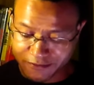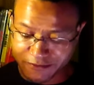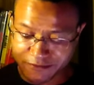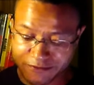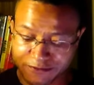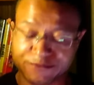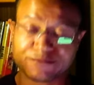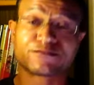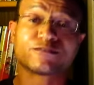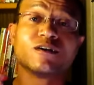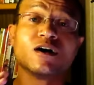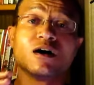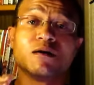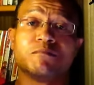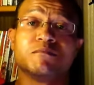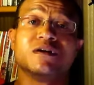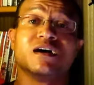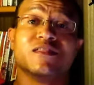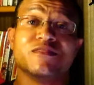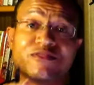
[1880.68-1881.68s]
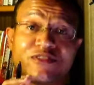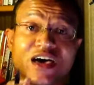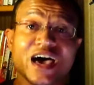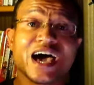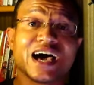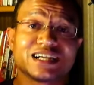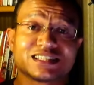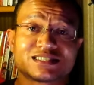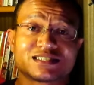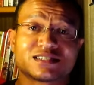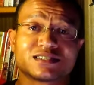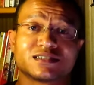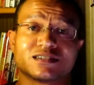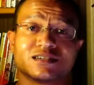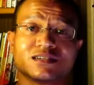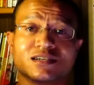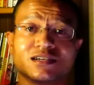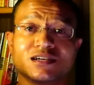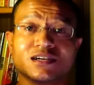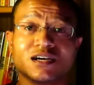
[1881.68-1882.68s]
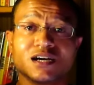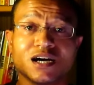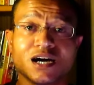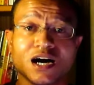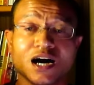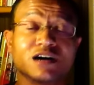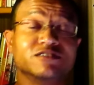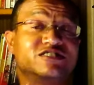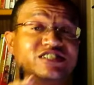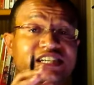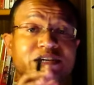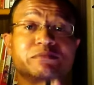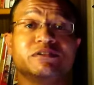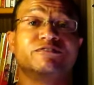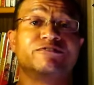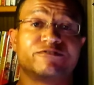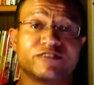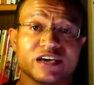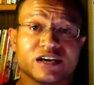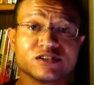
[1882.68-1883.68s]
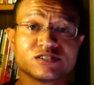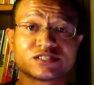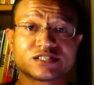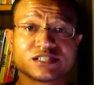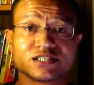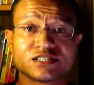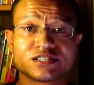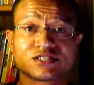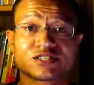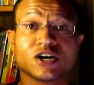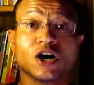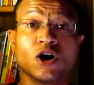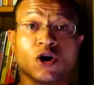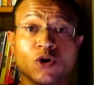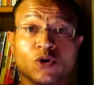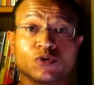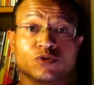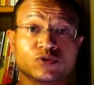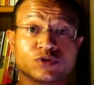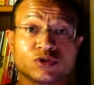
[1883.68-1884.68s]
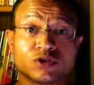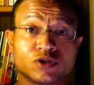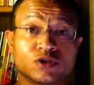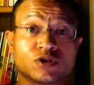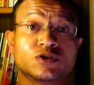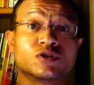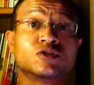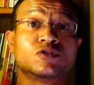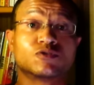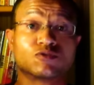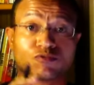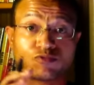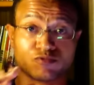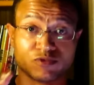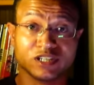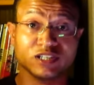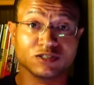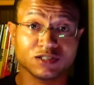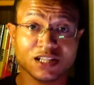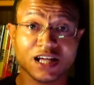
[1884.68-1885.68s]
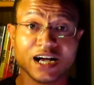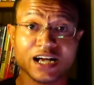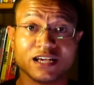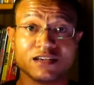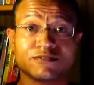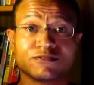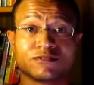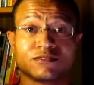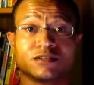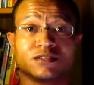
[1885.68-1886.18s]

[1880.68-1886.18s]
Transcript: from that of Jimmy Fails' own real life.